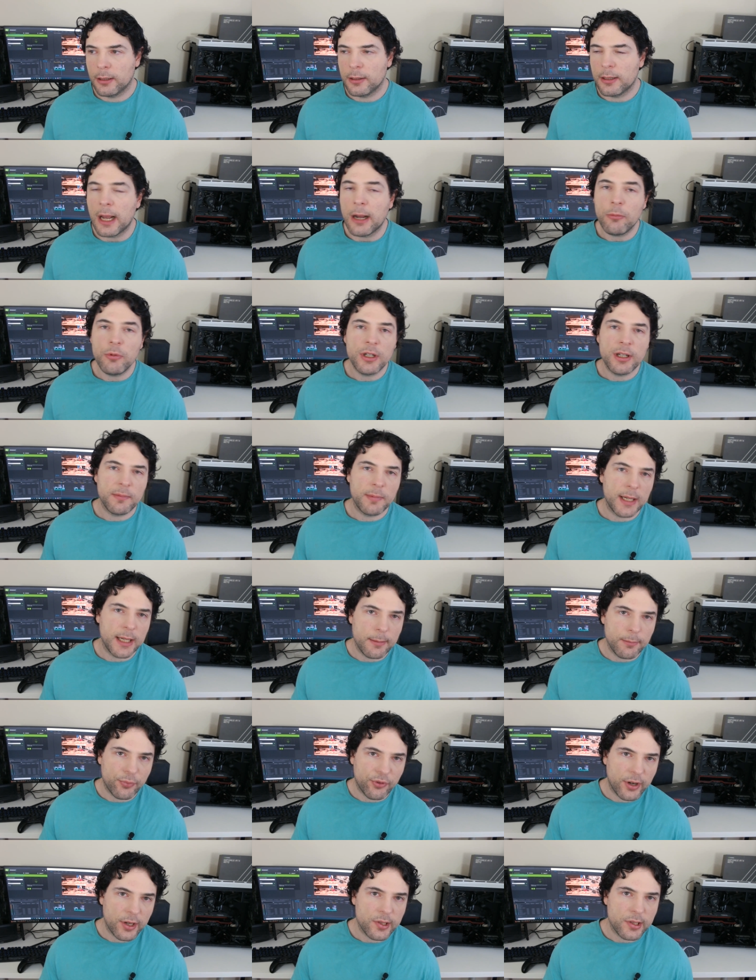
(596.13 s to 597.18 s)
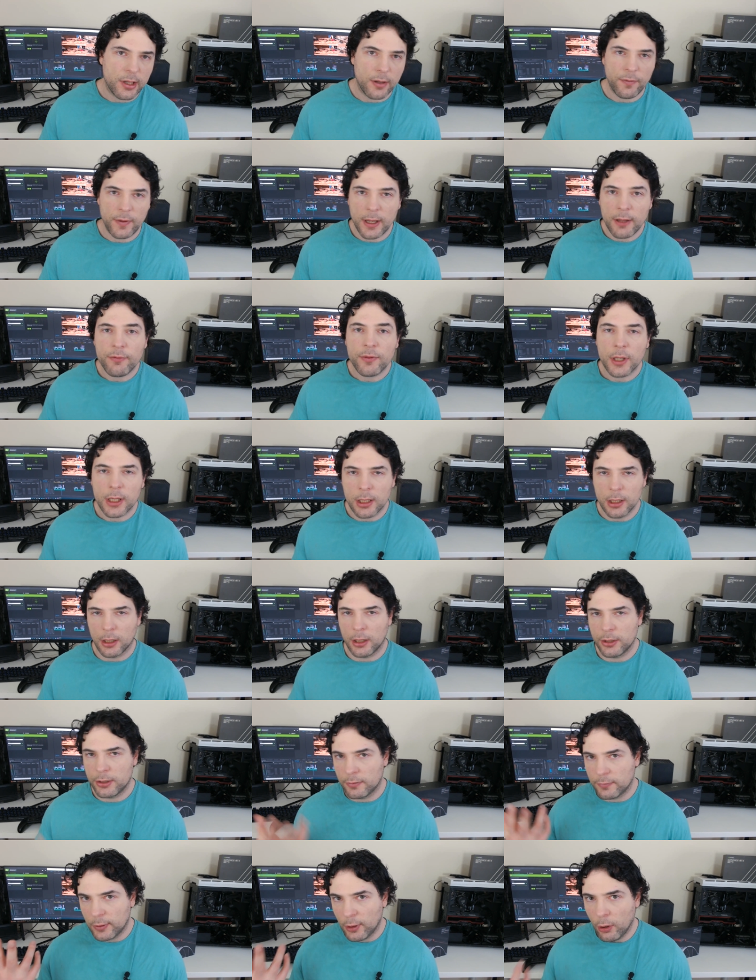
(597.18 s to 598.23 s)
that would have been impressive if the
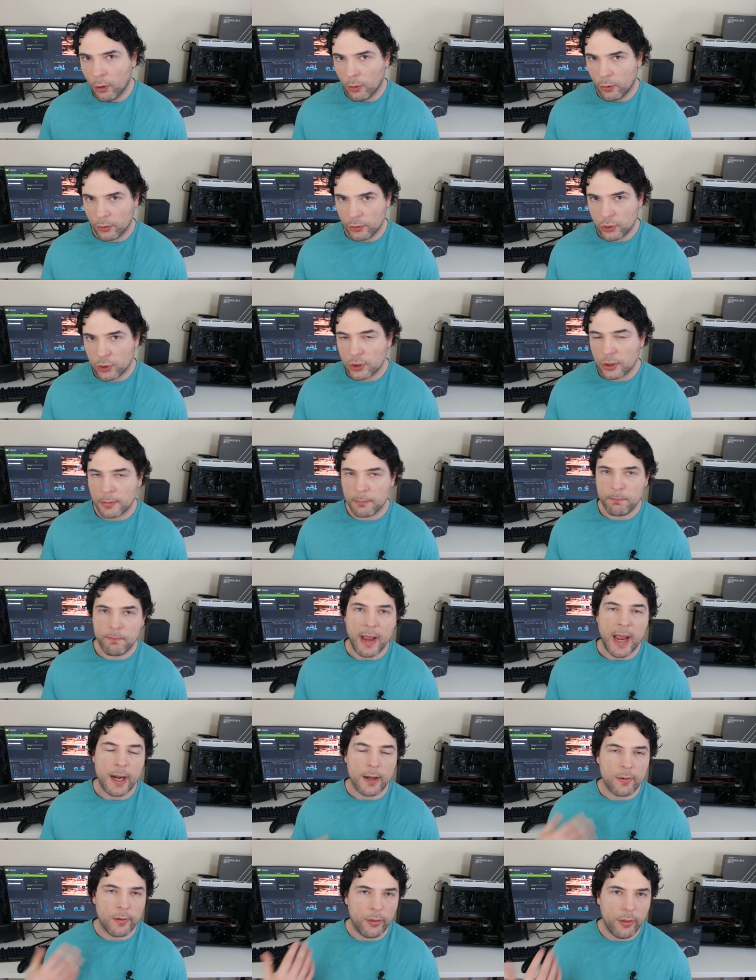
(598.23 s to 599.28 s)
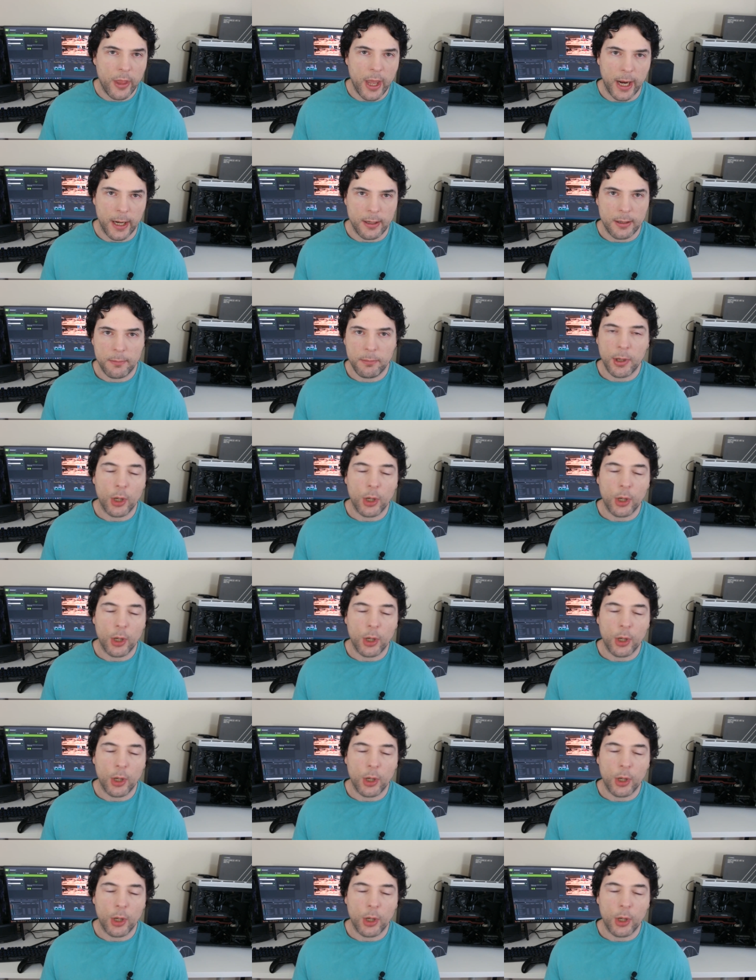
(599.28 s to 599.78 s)
card had launched back then,